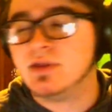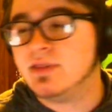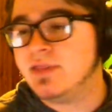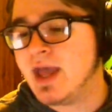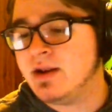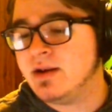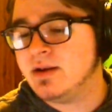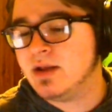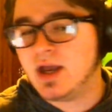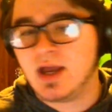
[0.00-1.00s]

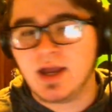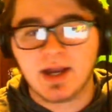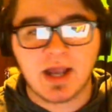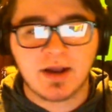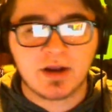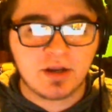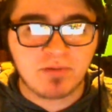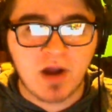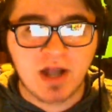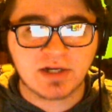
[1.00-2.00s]
Then I got
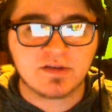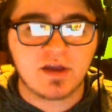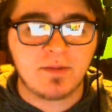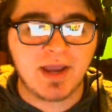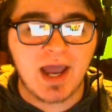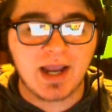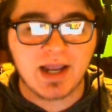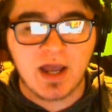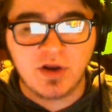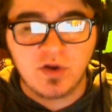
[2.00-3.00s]
projects coming. I
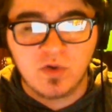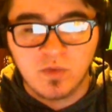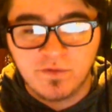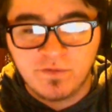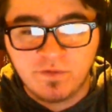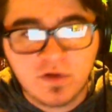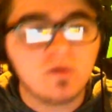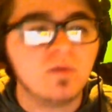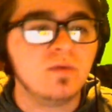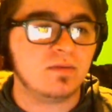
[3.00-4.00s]
got a new
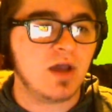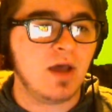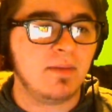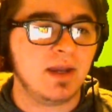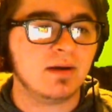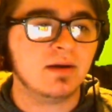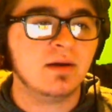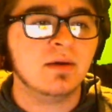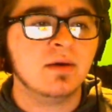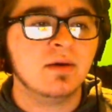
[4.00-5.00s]
review coming.
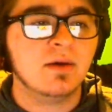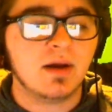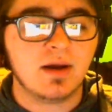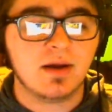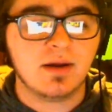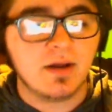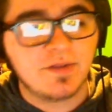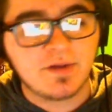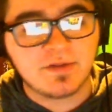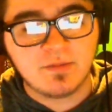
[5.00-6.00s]
I
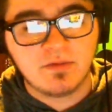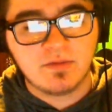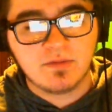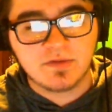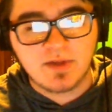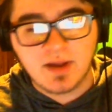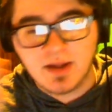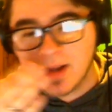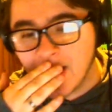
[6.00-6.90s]
thought the movie was dead.